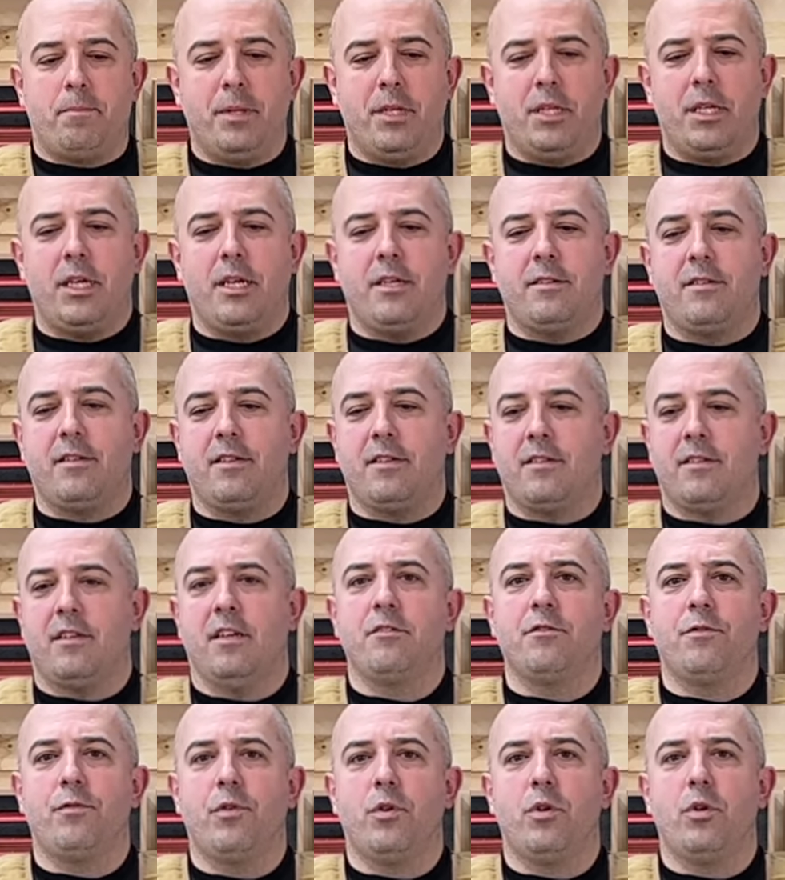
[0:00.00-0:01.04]
building a
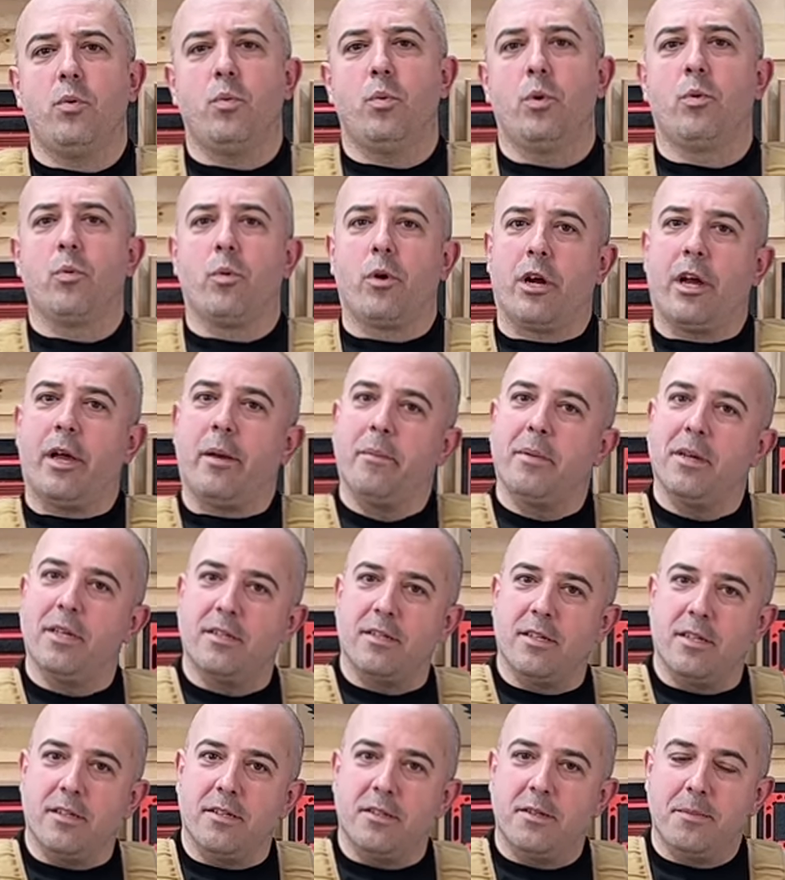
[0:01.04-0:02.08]
successful woodworking
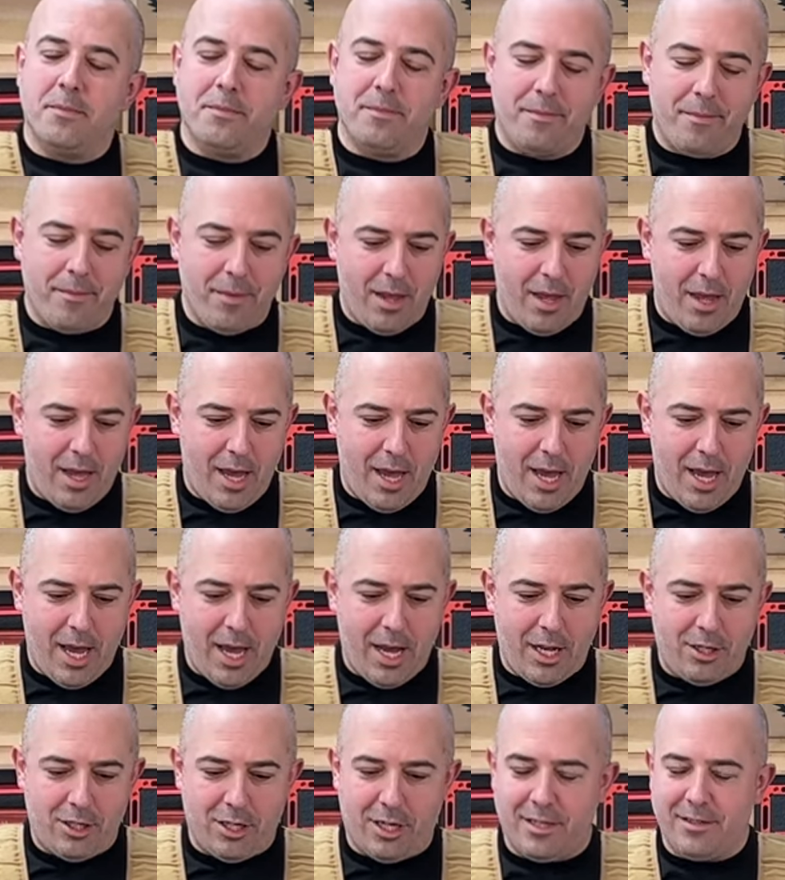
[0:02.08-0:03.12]
business.
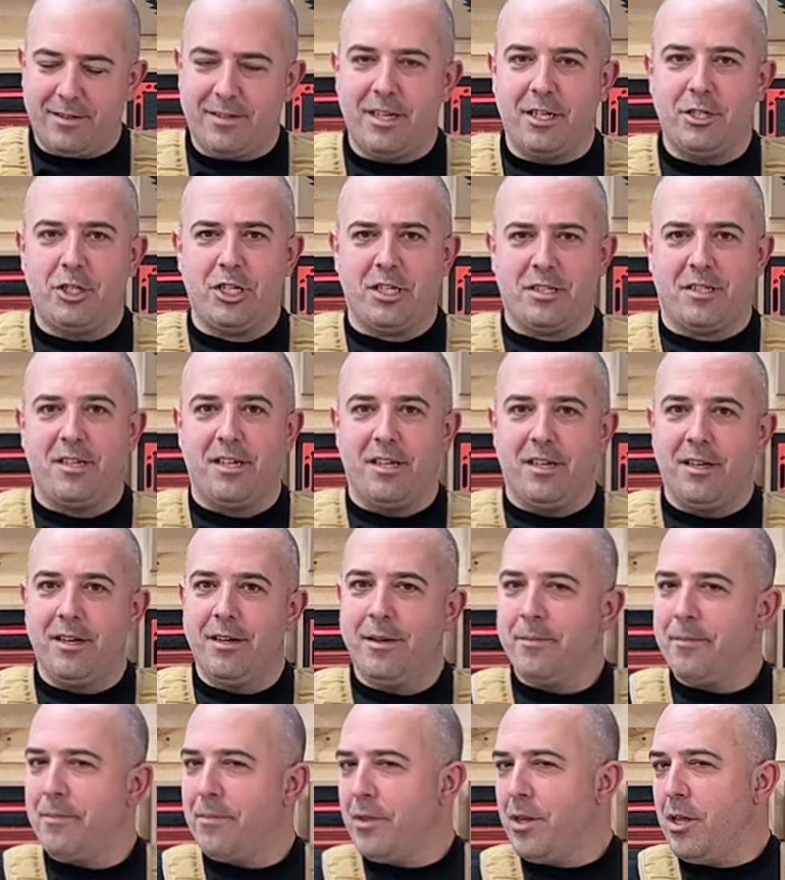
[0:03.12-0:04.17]
And you're going to say, Justin,
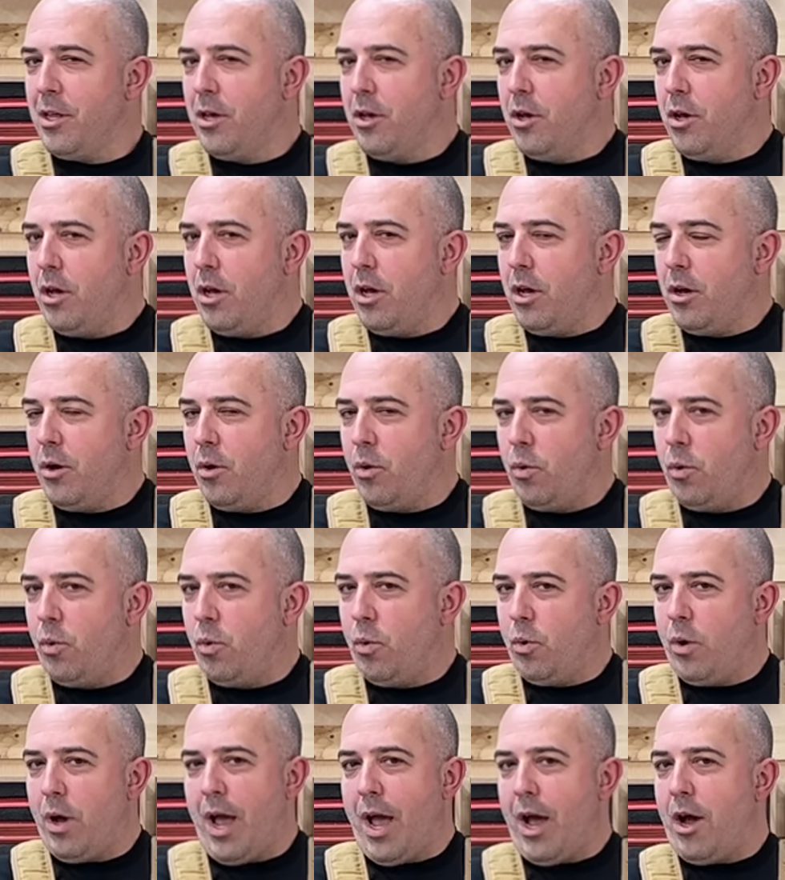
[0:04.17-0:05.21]

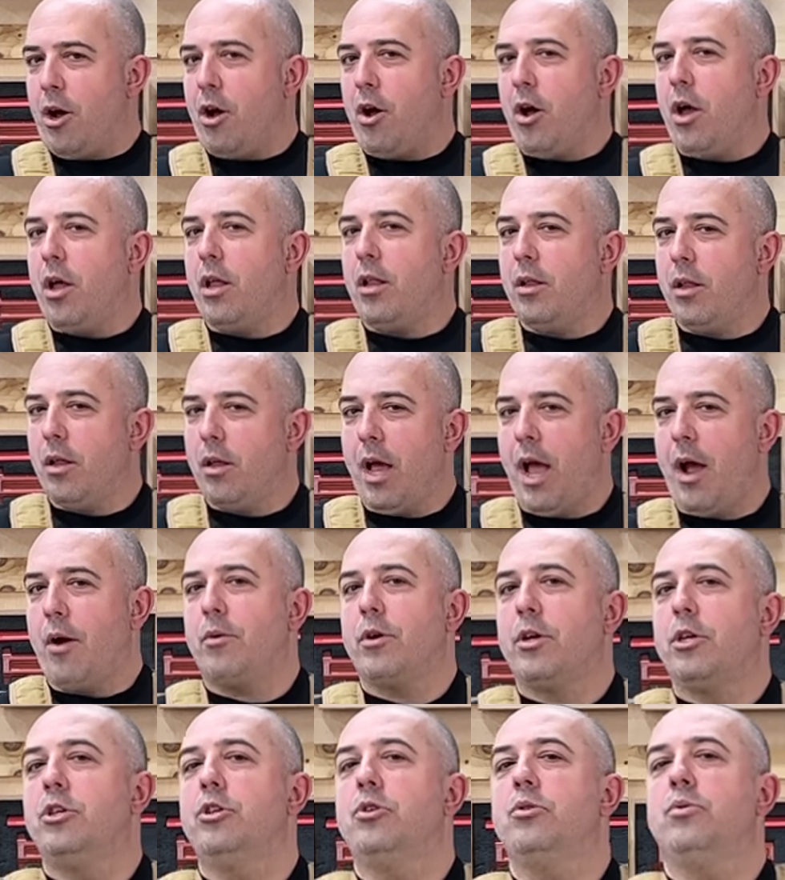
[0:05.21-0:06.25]
how
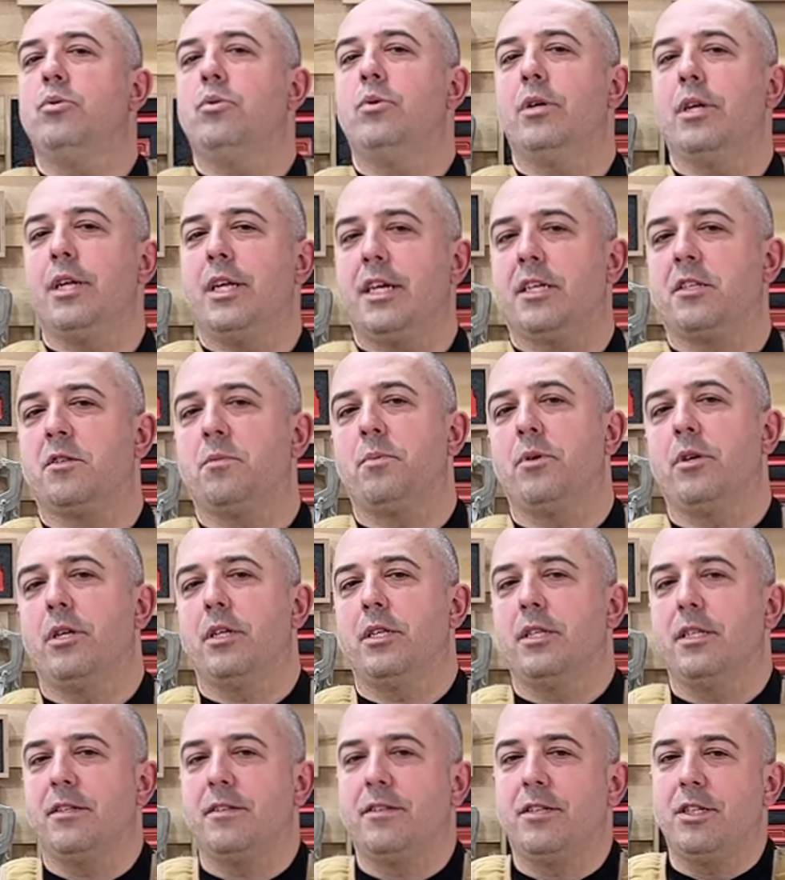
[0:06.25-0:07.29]
are you an expert
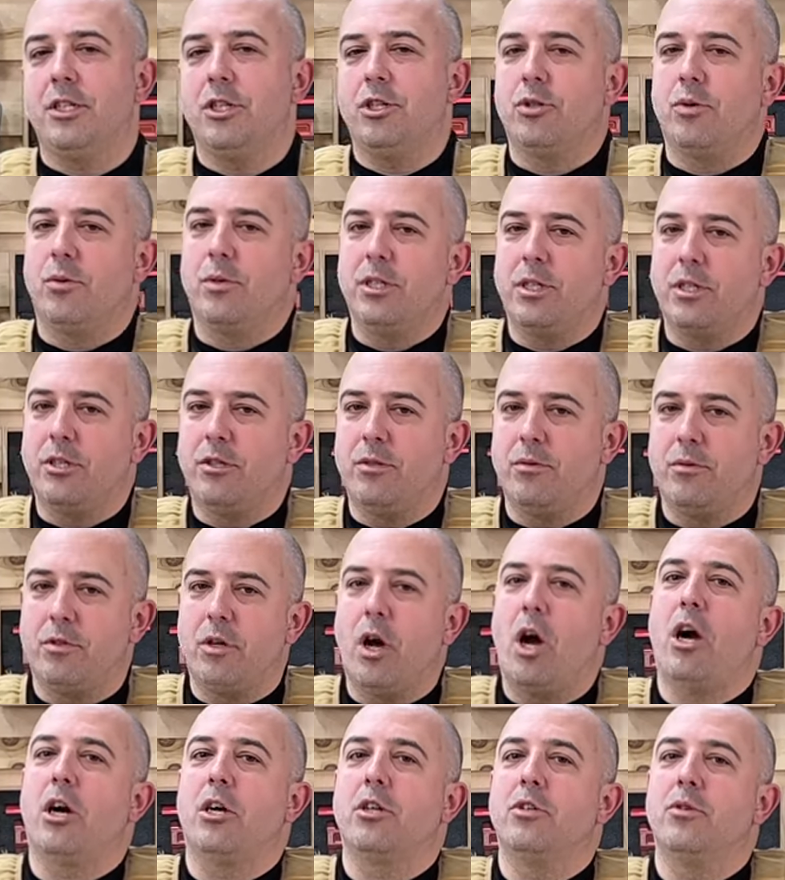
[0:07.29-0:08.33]
in this that you're going to
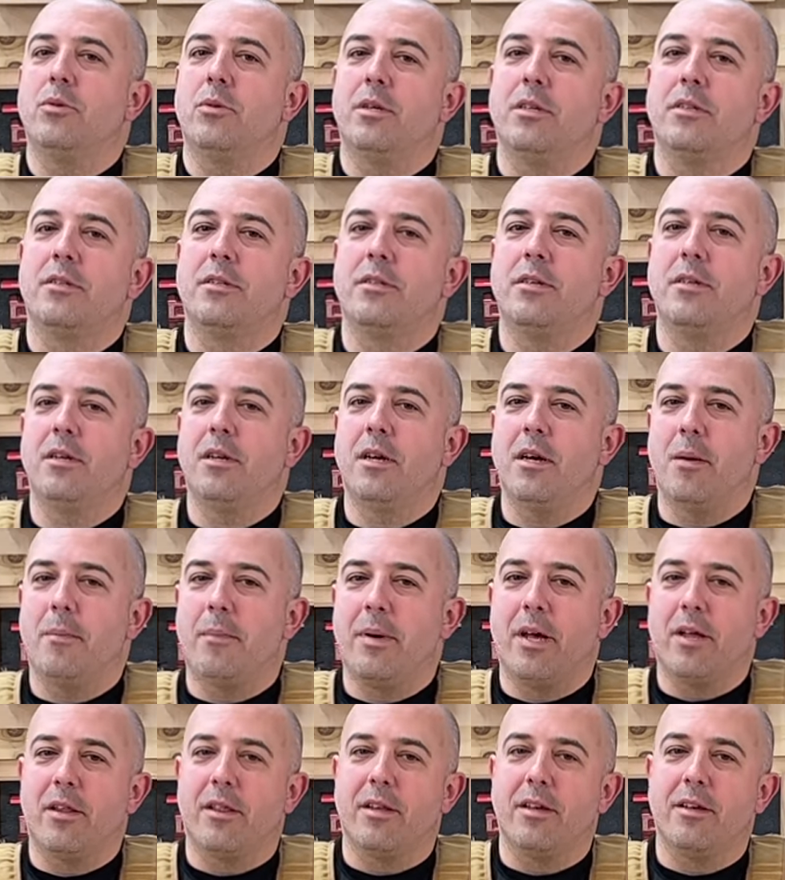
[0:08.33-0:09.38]
talk to us
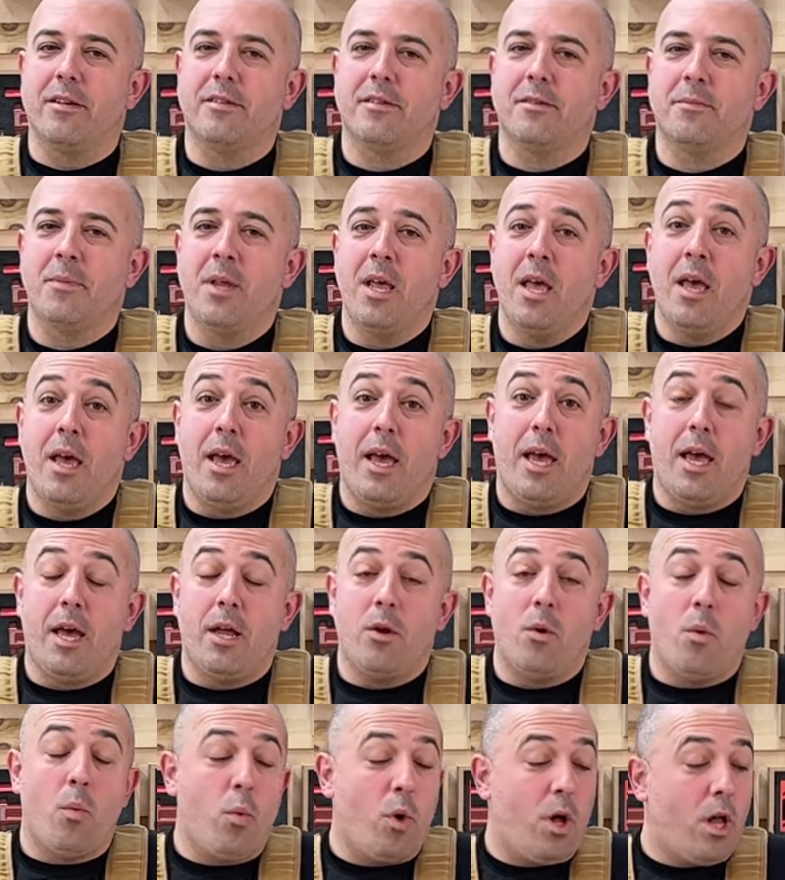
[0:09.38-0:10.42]
about this?
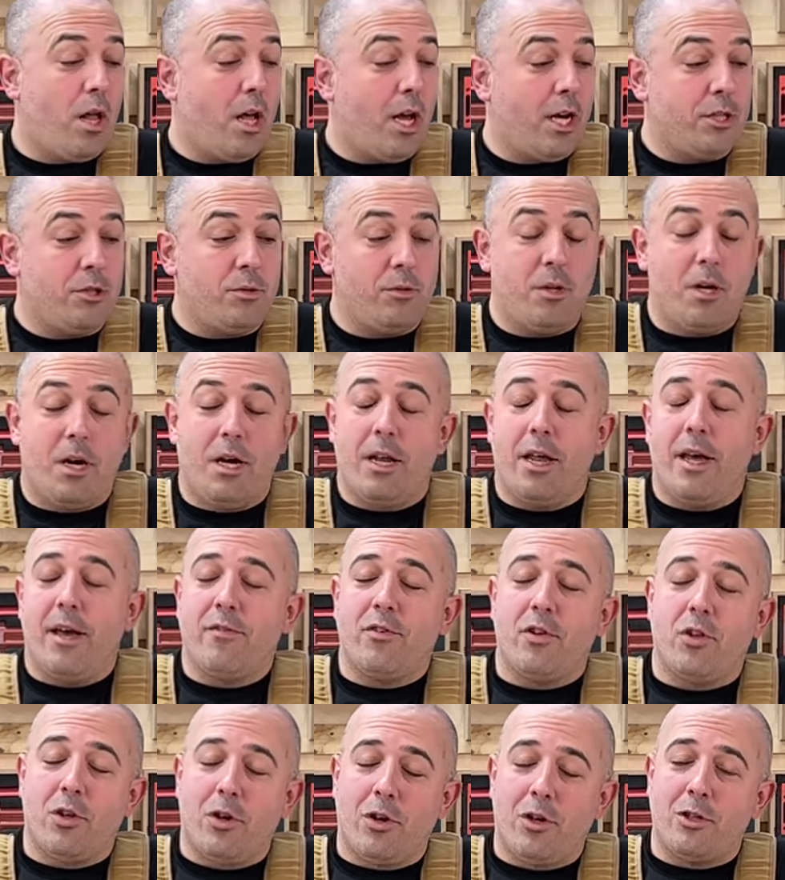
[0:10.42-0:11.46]
And while I do not have
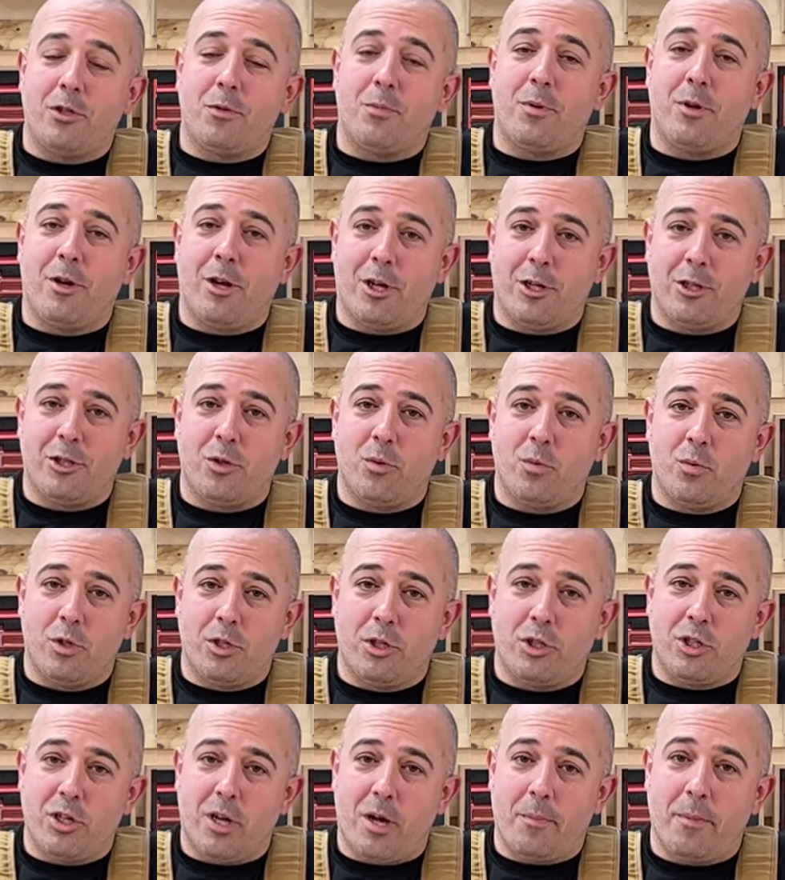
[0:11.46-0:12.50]
a large production
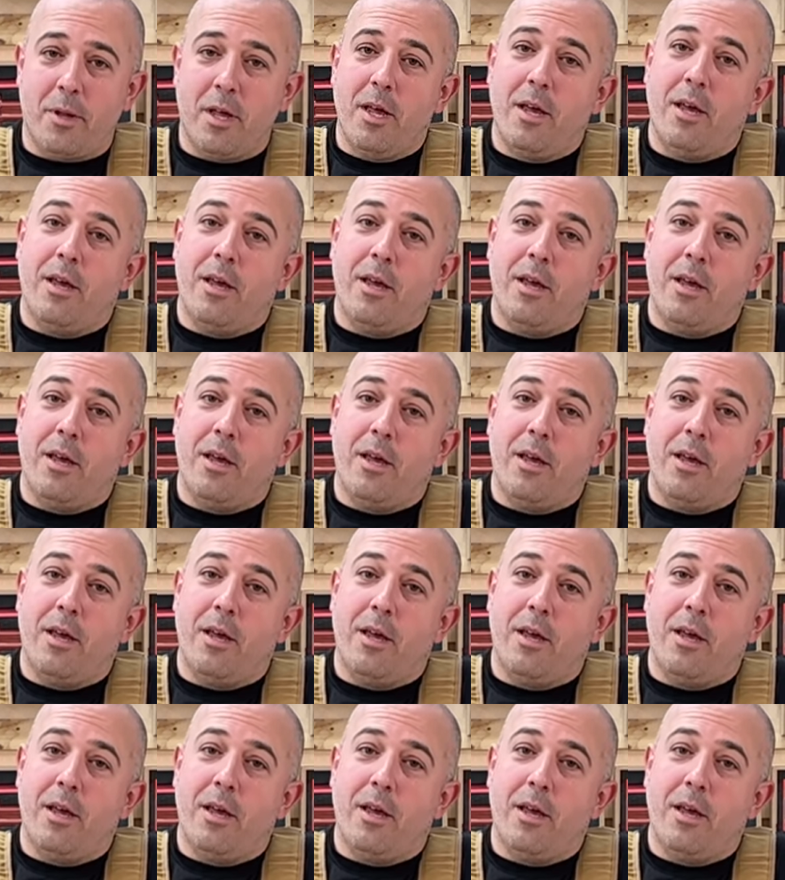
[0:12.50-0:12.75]
wood shop,